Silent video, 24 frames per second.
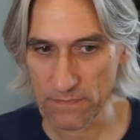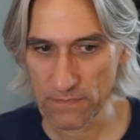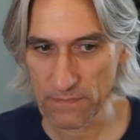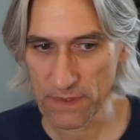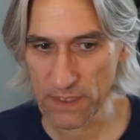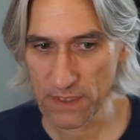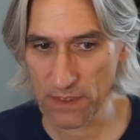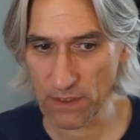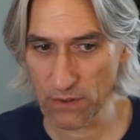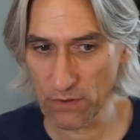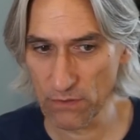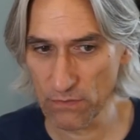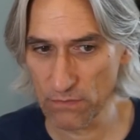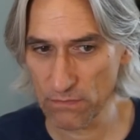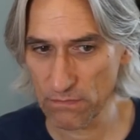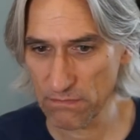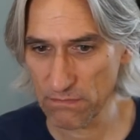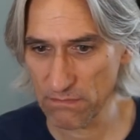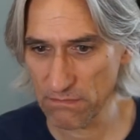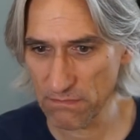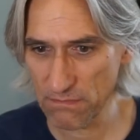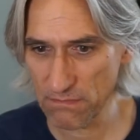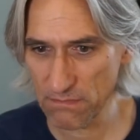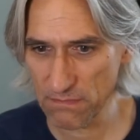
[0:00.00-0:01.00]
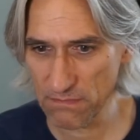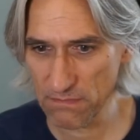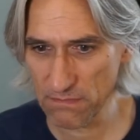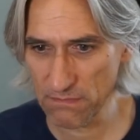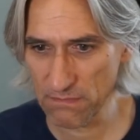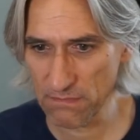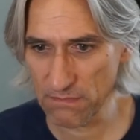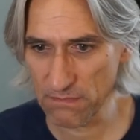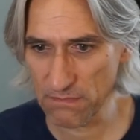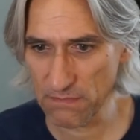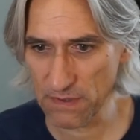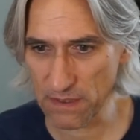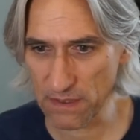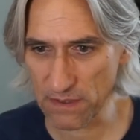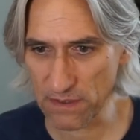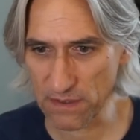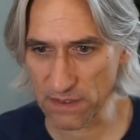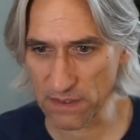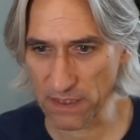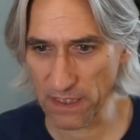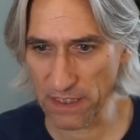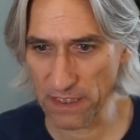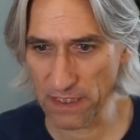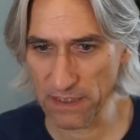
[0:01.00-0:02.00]
So let's
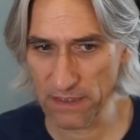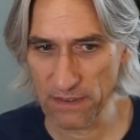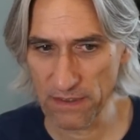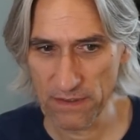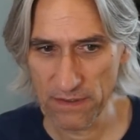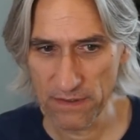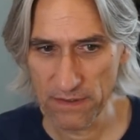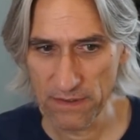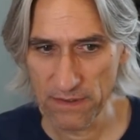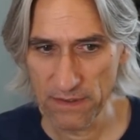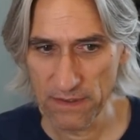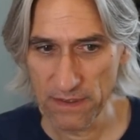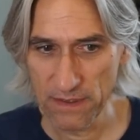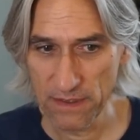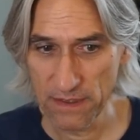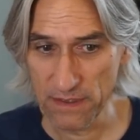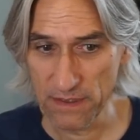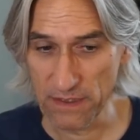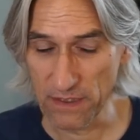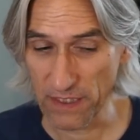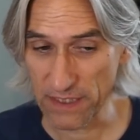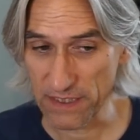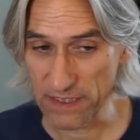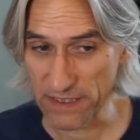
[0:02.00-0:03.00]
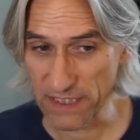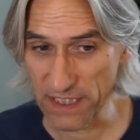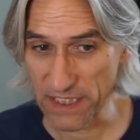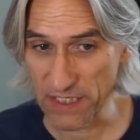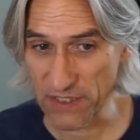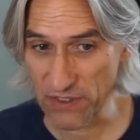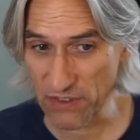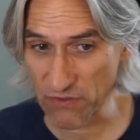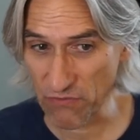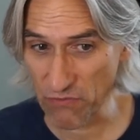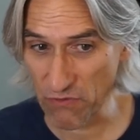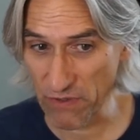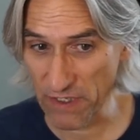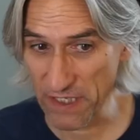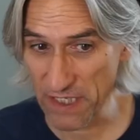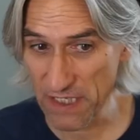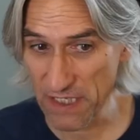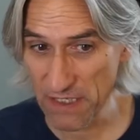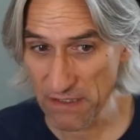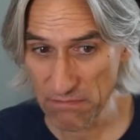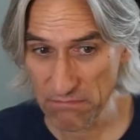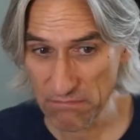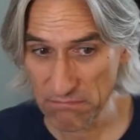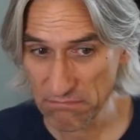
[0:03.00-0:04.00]
say knight d
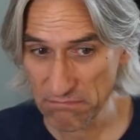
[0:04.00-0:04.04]
three.